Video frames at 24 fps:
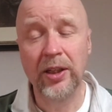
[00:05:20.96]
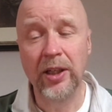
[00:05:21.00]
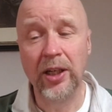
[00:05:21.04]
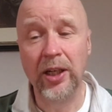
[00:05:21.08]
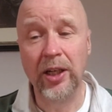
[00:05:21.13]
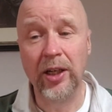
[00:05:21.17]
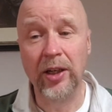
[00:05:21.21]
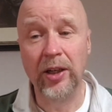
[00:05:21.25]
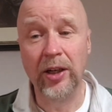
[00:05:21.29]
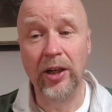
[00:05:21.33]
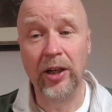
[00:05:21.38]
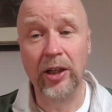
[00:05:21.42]

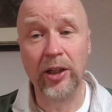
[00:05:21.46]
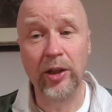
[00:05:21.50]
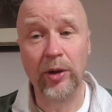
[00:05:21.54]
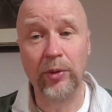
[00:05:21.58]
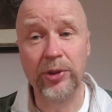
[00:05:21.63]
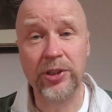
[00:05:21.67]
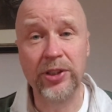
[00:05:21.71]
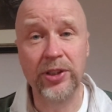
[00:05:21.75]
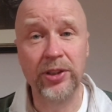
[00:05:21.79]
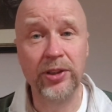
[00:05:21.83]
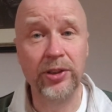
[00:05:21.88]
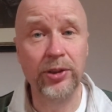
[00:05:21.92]
and I
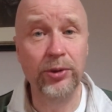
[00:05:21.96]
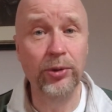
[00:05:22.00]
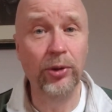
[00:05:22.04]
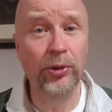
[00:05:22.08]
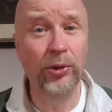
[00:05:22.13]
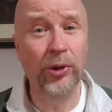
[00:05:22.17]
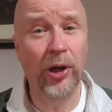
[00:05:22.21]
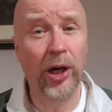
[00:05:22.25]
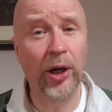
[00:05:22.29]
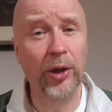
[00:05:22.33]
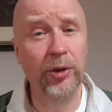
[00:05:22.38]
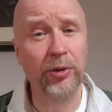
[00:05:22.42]
wish the
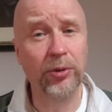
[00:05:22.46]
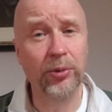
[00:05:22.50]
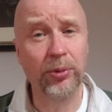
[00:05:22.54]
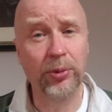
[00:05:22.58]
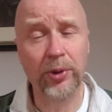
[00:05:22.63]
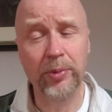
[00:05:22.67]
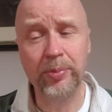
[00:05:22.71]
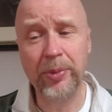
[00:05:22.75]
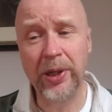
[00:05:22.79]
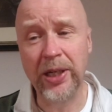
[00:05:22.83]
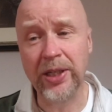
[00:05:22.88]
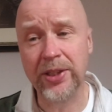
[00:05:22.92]
new owner all
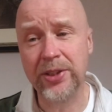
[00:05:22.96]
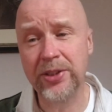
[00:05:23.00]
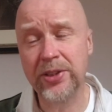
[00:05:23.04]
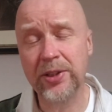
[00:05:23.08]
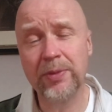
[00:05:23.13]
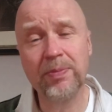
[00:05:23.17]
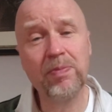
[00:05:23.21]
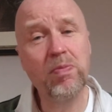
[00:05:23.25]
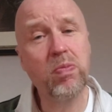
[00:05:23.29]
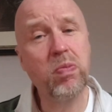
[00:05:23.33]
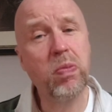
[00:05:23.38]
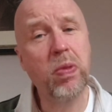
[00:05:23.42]
the best.
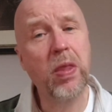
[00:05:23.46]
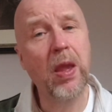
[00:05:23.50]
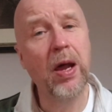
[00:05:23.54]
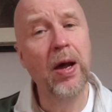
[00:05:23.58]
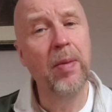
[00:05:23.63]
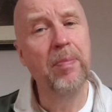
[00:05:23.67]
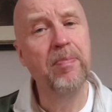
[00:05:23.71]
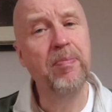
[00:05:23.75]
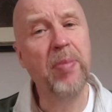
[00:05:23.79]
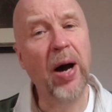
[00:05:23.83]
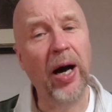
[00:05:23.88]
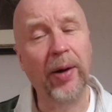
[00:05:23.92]

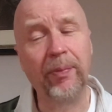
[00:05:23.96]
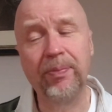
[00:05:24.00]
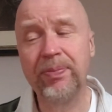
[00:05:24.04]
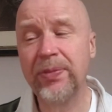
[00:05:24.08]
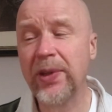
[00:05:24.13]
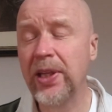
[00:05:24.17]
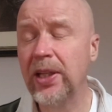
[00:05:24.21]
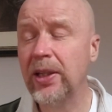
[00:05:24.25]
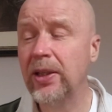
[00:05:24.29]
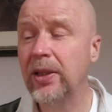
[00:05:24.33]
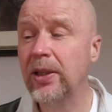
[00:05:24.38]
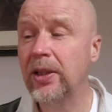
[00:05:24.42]
But
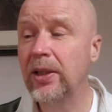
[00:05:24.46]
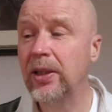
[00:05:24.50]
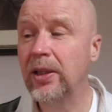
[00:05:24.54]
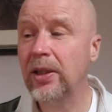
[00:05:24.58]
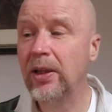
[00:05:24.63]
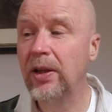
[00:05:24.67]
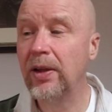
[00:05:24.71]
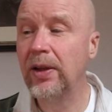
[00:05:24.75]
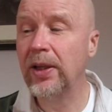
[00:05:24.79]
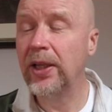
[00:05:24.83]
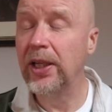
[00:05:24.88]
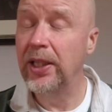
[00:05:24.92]

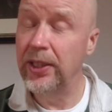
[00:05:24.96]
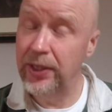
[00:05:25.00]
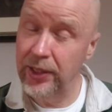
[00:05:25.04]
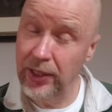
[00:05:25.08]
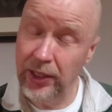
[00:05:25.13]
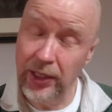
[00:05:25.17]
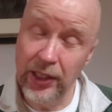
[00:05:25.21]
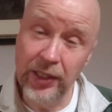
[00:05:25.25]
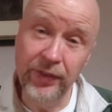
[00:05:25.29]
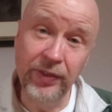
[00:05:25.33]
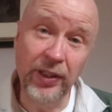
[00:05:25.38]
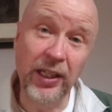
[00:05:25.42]
it
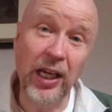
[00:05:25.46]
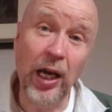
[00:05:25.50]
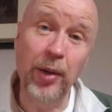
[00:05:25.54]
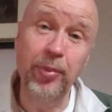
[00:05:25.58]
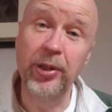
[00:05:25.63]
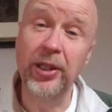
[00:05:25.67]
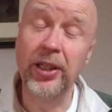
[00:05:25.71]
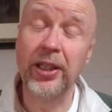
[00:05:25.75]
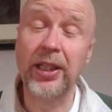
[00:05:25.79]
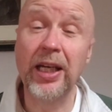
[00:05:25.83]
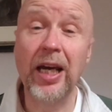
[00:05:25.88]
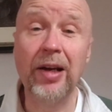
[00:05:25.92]
did leave a gap
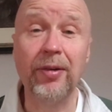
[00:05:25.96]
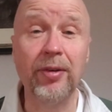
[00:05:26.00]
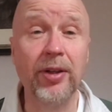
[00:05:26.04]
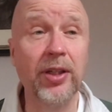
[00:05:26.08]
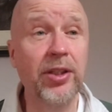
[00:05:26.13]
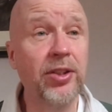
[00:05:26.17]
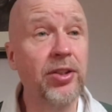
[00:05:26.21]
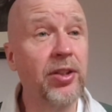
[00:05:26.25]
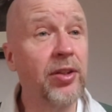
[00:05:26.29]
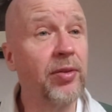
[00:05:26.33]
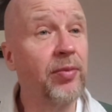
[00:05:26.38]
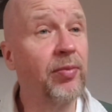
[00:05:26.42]
in the
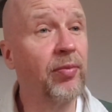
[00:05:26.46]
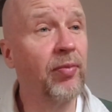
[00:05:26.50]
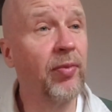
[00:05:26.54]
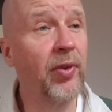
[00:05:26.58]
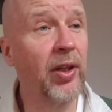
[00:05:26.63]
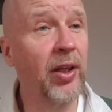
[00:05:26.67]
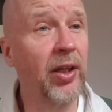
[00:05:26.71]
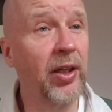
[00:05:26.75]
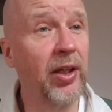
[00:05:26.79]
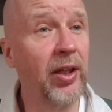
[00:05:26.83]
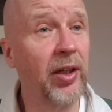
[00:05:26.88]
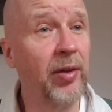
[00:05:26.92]
garage.
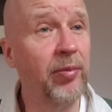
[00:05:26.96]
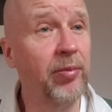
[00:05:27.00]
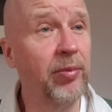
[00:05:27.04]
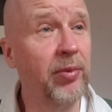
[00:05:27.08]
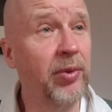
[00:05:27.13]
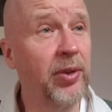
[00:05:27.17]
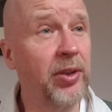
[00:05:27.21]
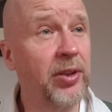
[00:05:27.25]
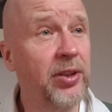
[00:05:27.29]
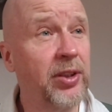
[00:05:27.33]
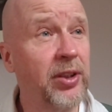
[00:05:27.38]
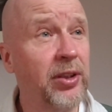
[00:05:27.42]

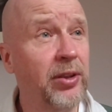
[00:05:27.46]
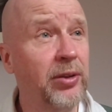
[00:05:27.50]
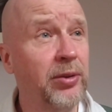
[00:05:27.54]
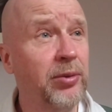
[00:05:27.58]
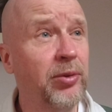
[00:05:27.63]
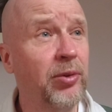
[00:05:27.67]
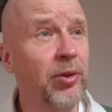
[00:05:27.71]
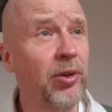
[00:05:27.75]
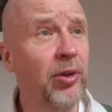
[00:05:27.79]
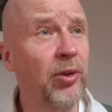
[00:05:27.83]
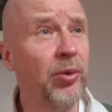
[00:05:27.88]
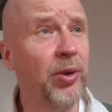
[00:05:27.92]
So
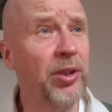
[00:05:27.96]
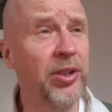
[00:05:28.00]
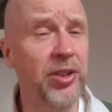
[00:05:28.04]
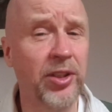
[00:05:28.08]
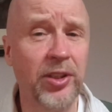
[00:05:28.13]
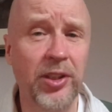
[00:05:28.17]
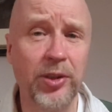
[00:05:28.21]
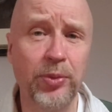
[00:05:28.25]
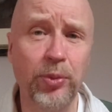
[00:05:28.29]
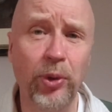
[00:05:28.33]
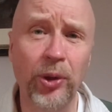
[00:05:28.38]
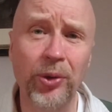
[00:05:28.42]
the
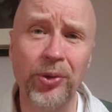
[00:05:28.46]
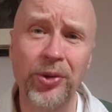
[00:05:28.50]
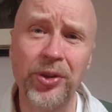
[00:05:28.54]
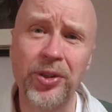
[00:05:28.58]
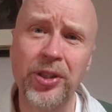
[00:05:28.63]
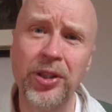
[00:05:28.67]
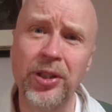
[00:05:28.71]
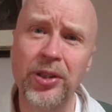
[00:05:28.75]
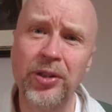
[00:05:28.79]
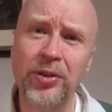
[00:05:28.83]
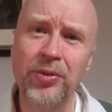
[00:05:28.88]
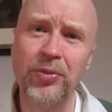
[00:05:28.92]
question is,
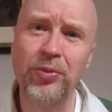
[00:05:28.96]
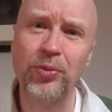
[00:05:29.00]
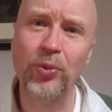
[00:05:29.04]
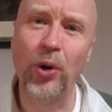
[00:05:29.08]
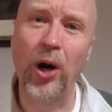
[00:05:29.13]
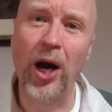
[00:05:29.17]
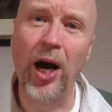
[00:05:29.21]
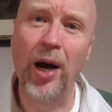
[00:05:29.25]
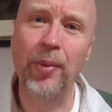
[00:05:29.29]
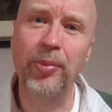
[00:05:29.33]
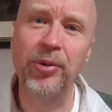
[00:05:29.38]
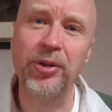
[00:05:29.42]

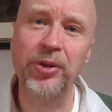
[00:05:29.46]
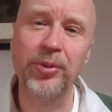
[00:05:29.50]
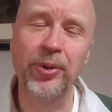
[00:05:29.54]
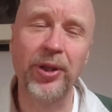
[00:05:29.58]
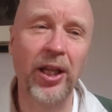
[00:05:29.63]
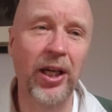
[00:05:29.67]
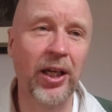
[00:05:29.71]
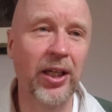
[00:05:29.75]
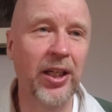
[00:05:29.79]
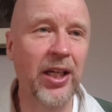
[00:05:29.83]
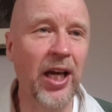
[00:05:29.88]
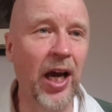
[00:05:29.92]
what happened with
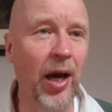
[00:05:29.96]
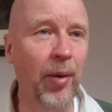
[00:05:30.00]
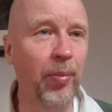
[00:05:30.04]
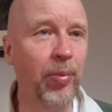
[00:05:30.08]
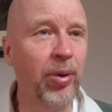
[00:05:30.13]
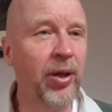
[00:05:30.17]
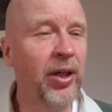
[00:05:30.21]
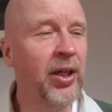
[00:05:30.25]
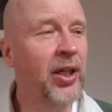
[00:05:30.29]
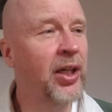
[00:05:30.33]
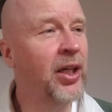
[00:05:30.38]
that gap?